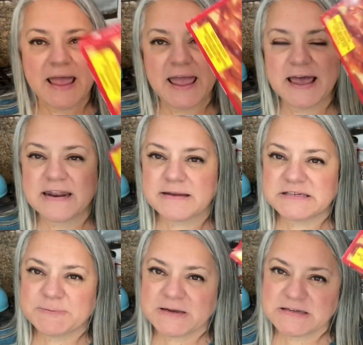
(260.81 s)
And I
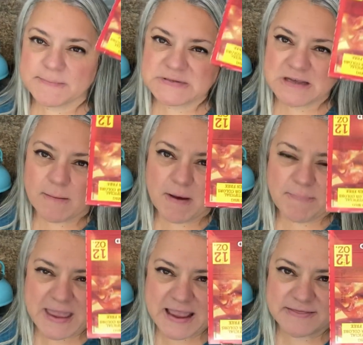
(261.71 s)
just picked up some
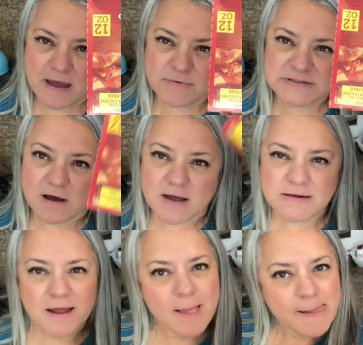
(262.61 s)
bacon that was on,